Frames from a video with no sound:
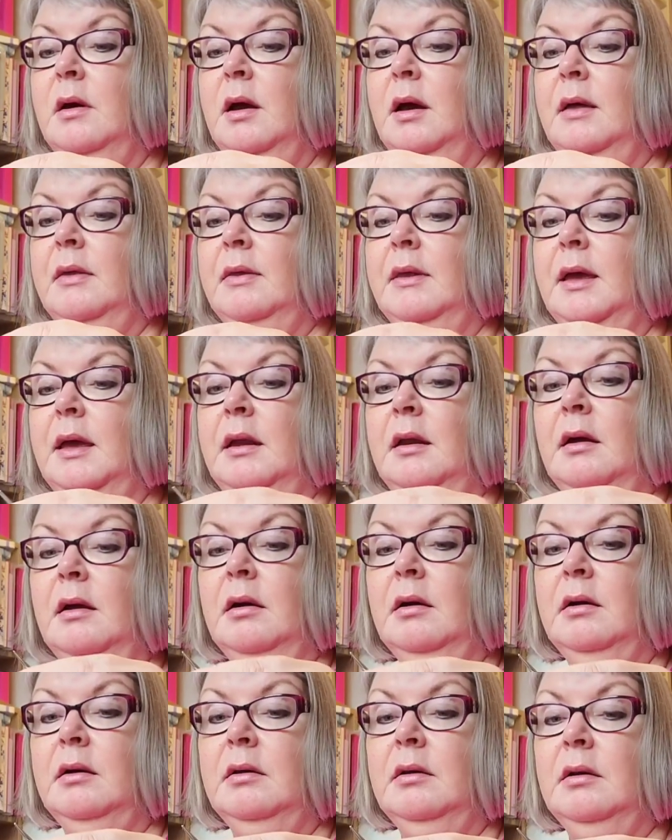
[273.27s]
and then
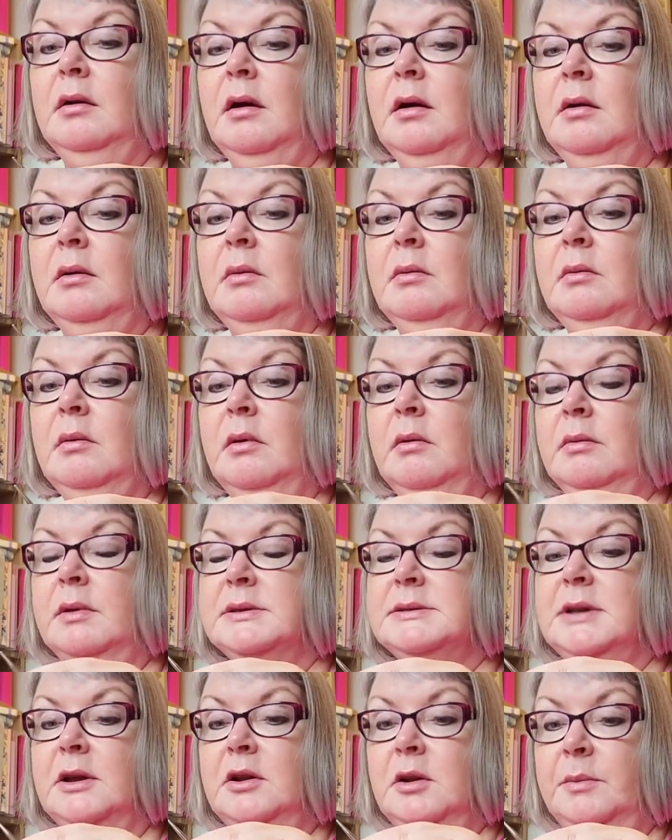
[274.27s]
I'm gonna go
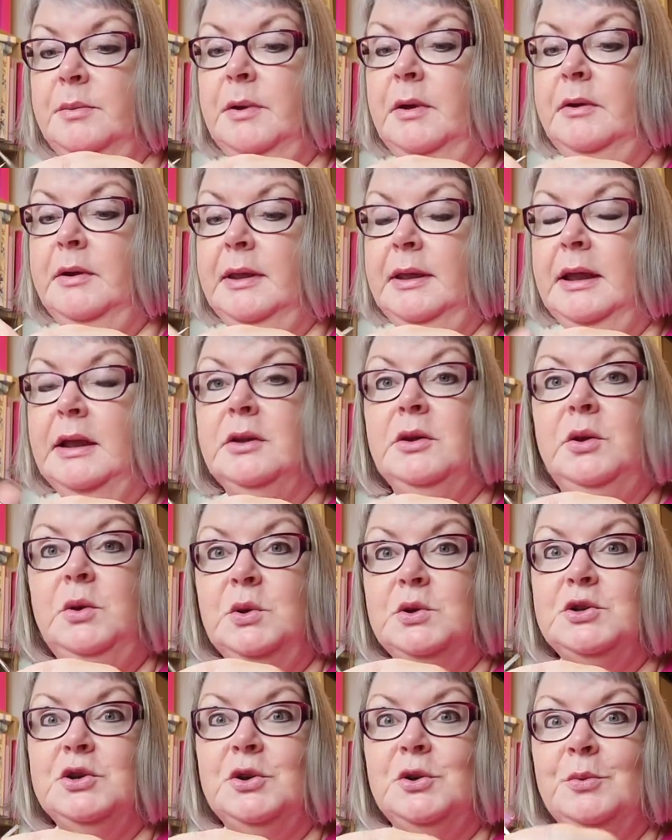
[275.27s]
start uploading that to
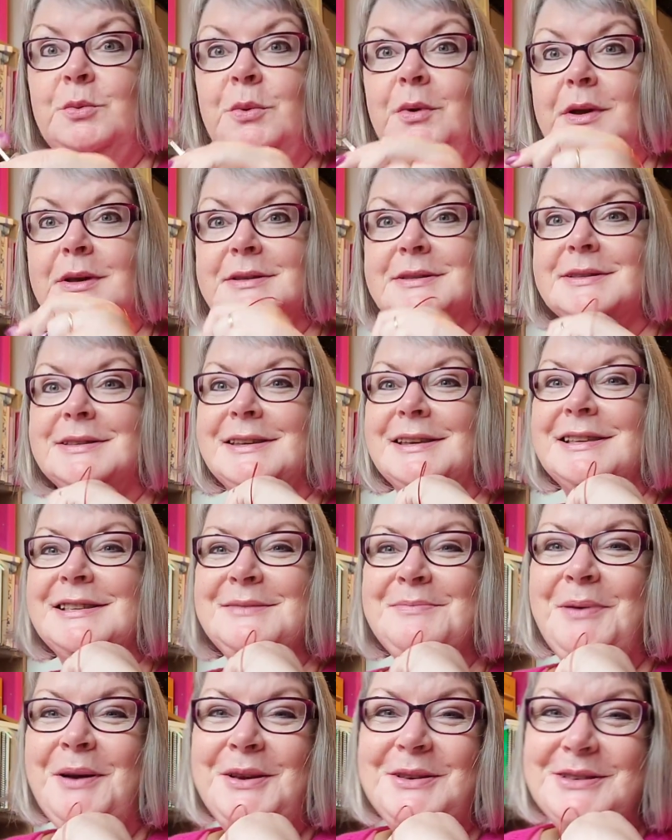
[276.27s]
YouTube because it's
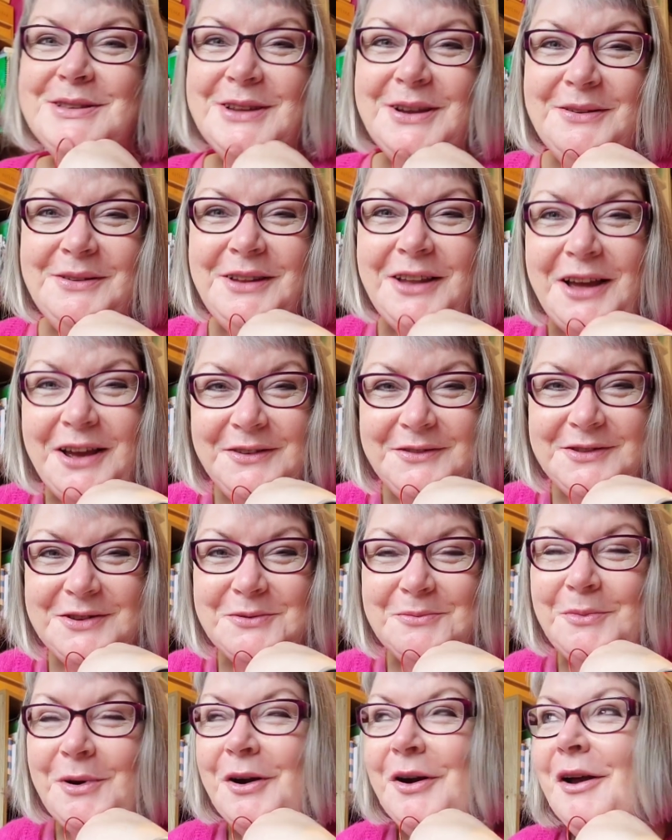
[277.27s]
supposed to go live
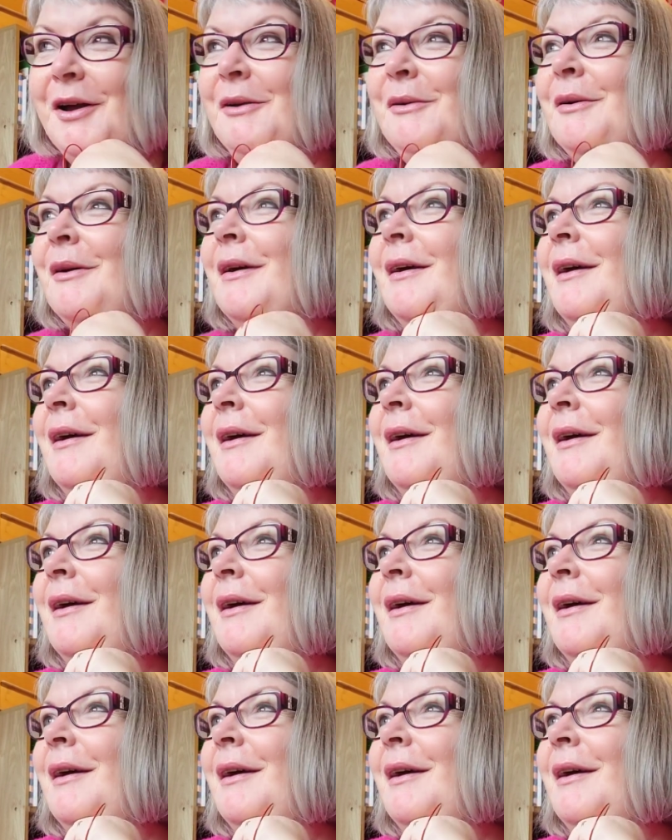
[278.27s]
tomorrow,